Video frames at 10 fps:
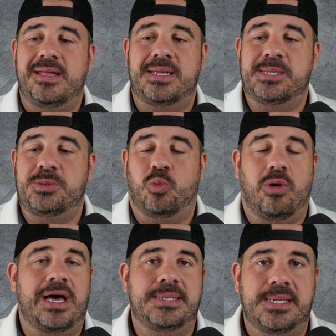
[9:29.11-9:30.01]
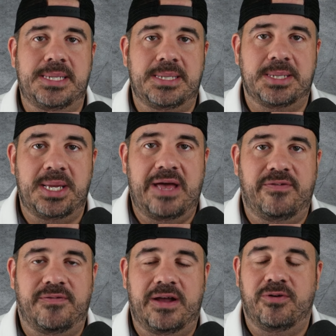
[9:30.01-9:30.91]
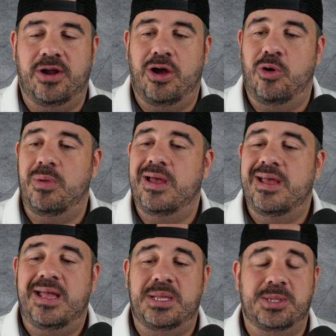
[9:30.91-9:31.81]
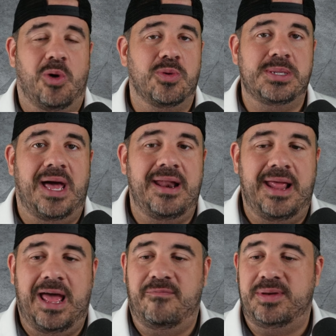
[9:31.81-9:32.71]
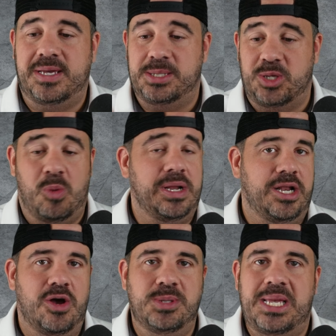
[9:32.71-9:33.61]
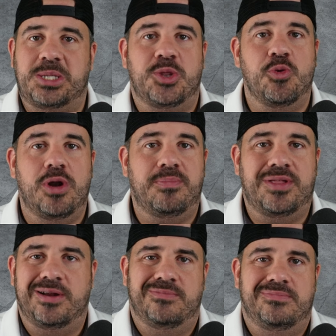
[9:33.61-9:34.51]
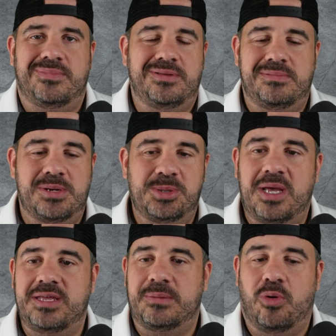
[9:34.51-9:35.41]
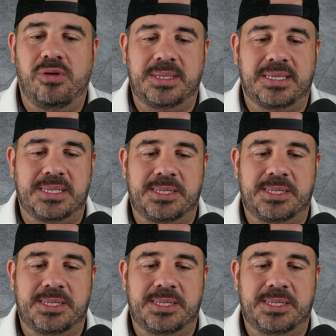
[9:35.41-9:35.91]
This is why since he's such a heavy favorite at home, the total's 9.5 because nobody knows. They just threw it up there. There's nothing pointing to this.